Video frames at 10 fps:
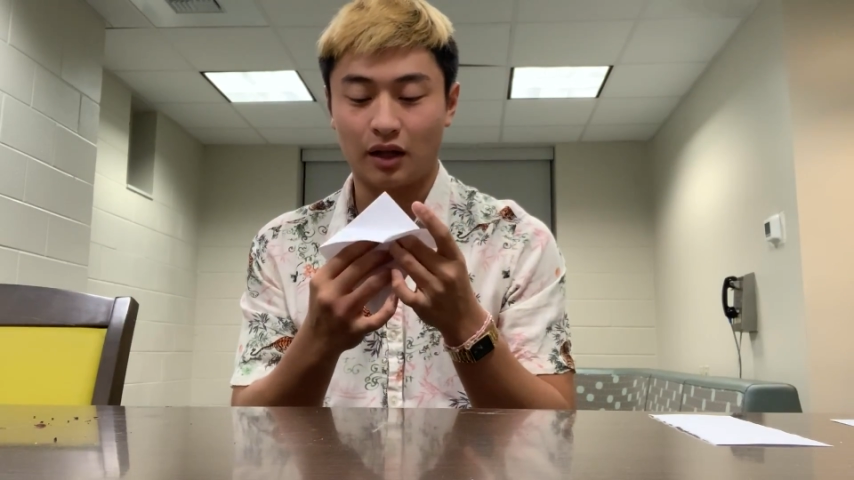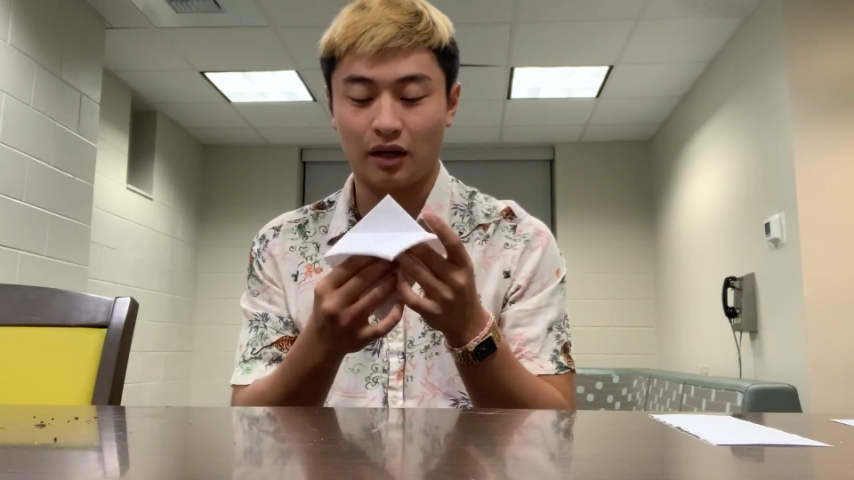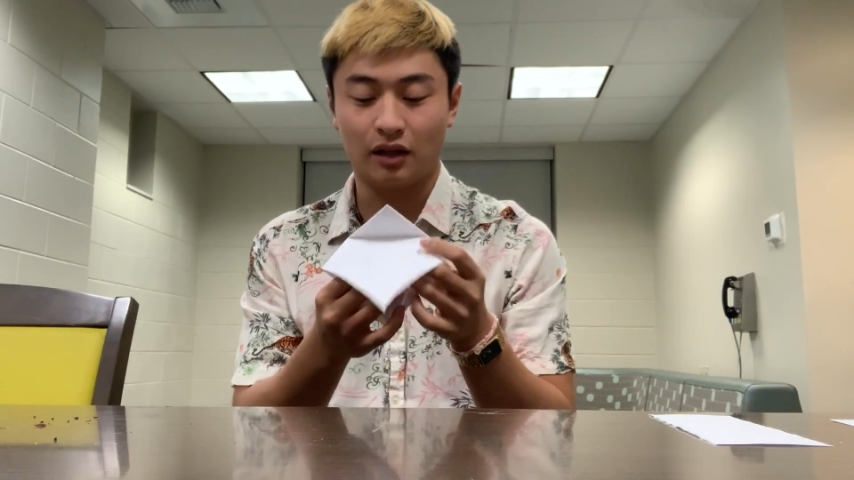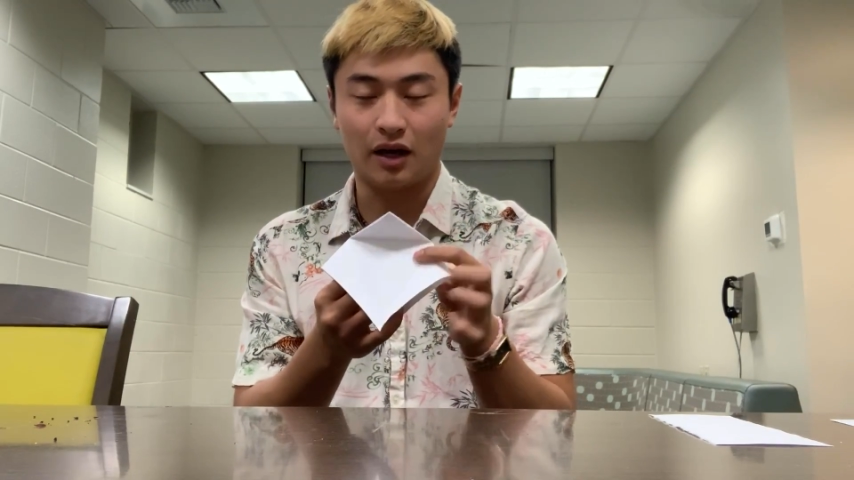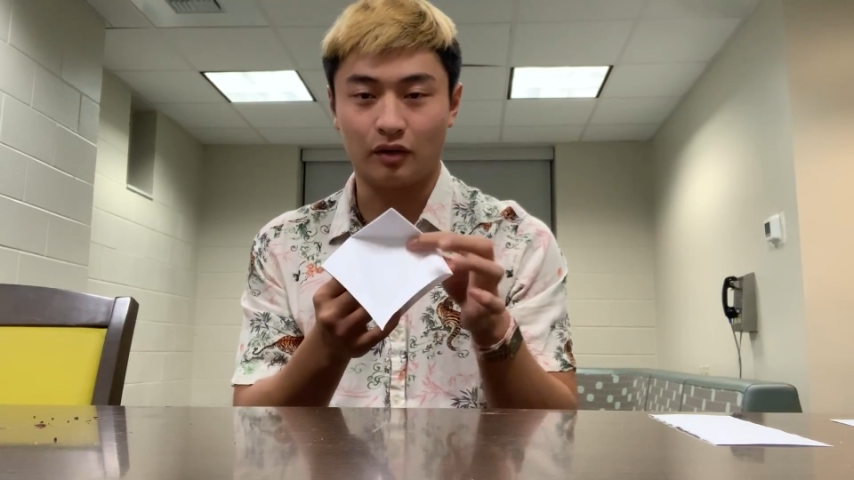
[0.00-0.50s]

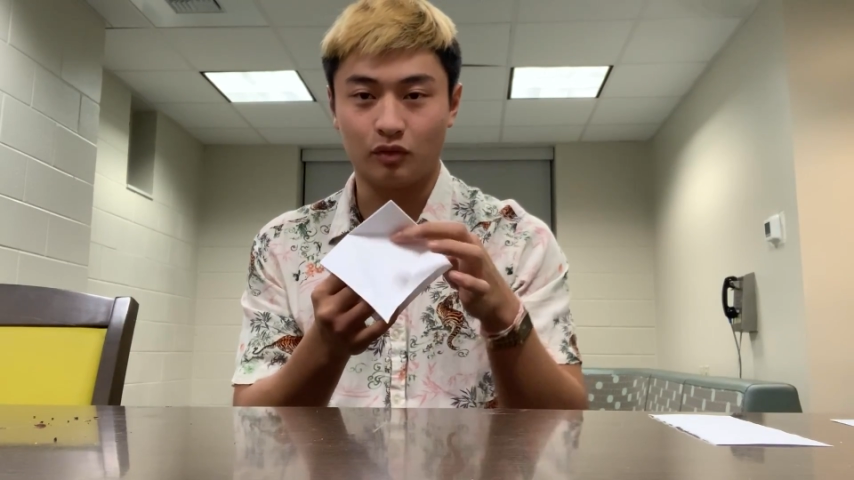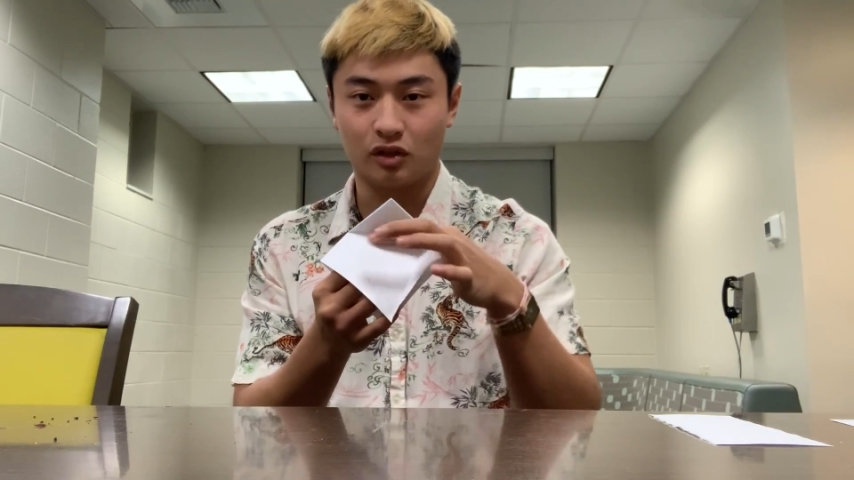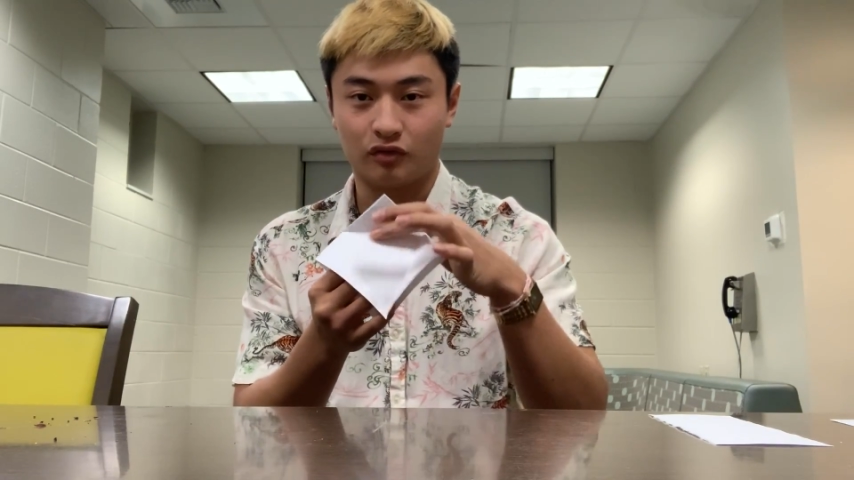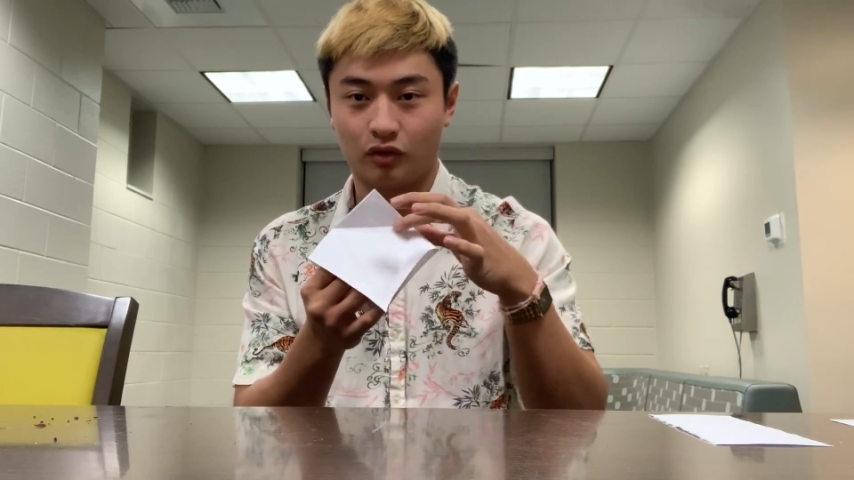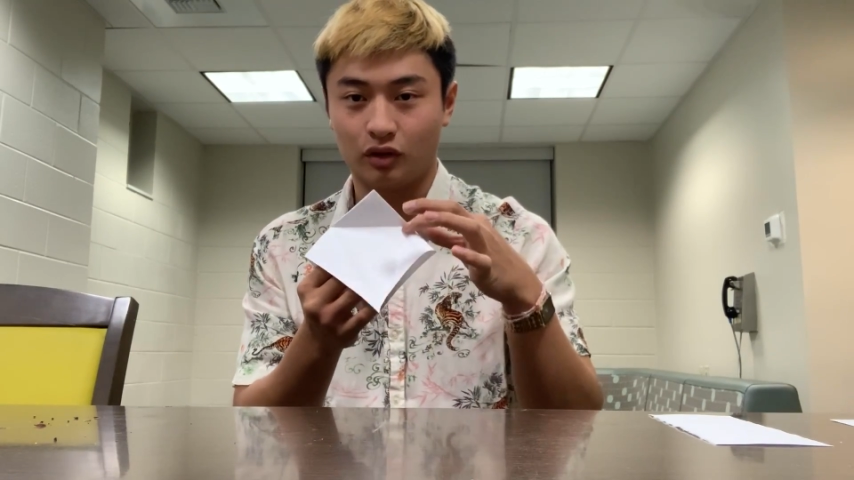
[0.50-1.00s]
that line we
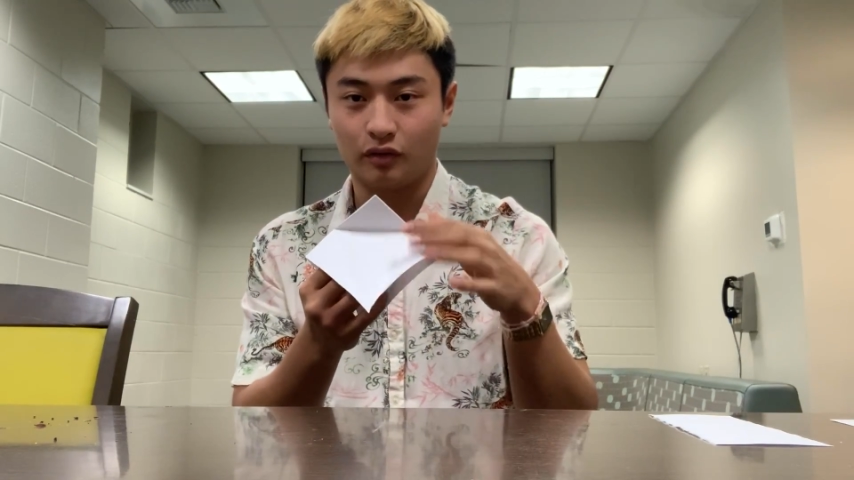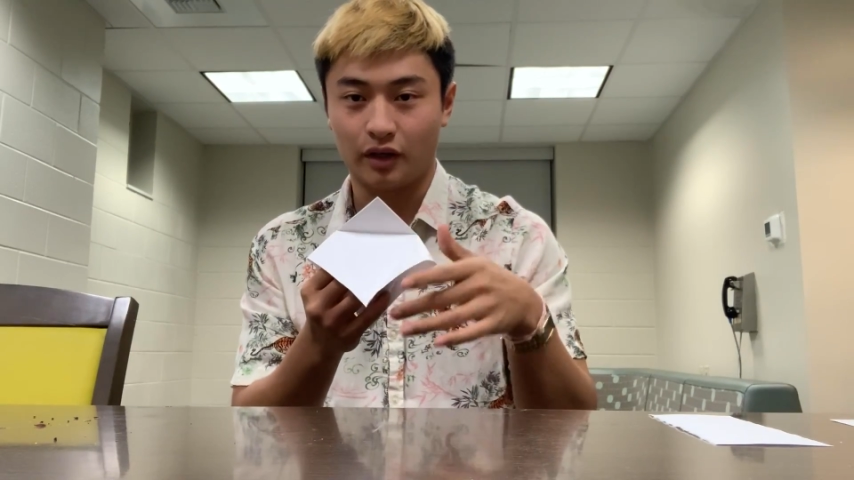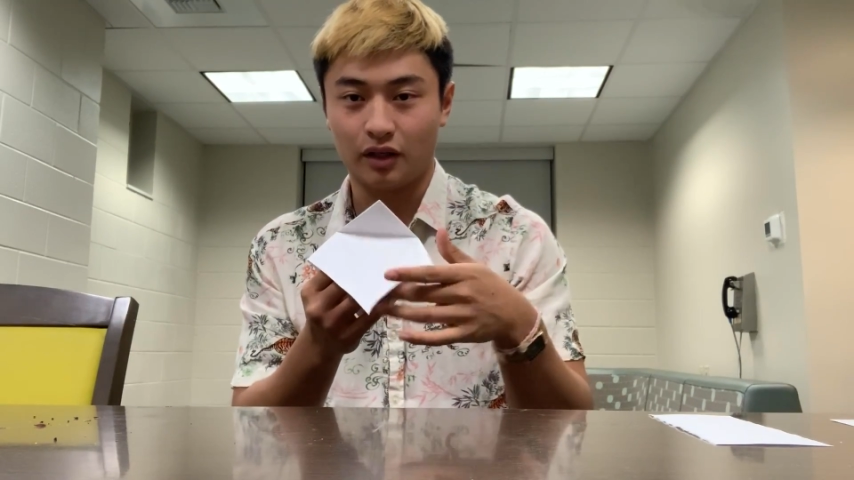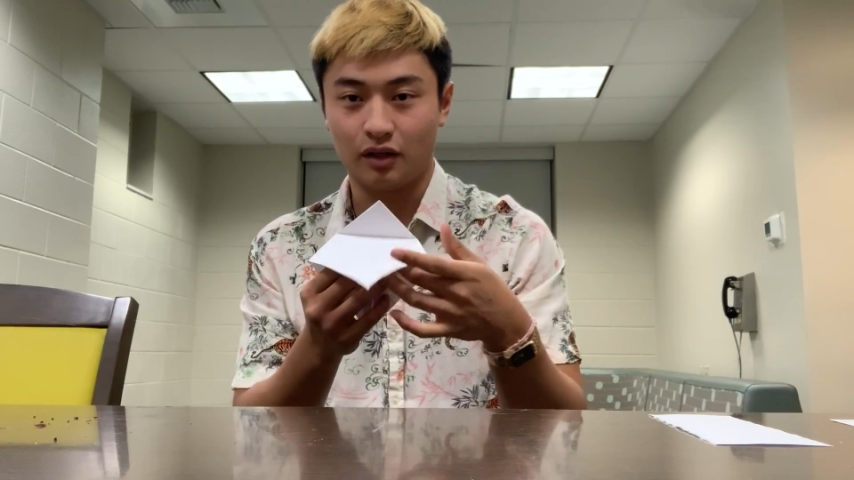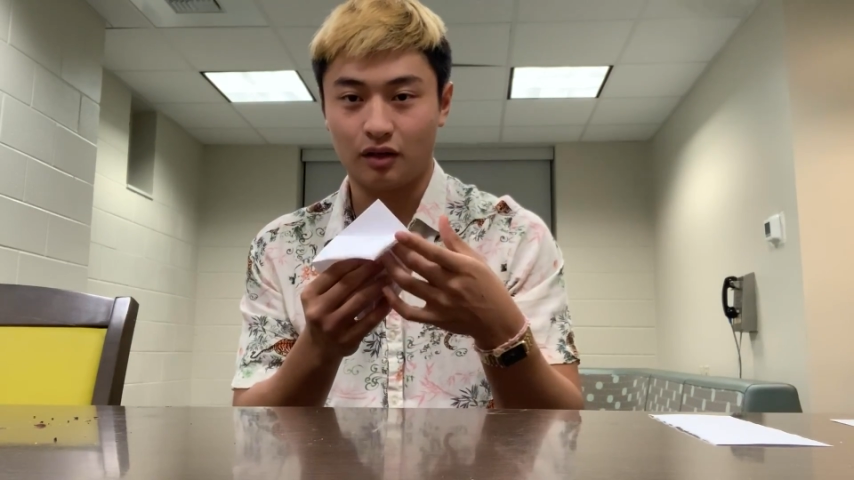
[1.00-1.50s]
just folded
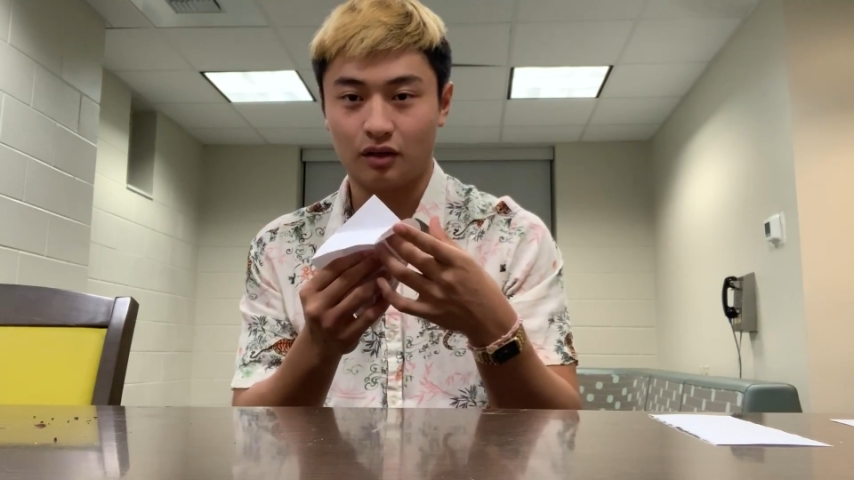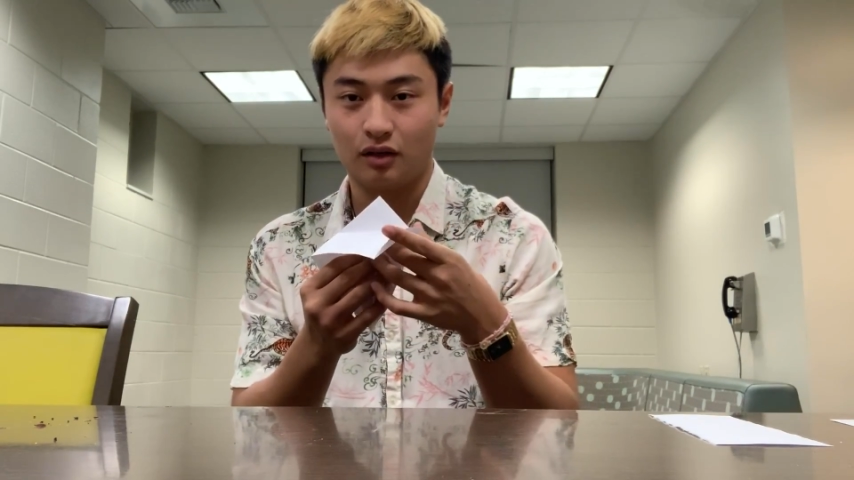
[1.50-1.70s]
right here.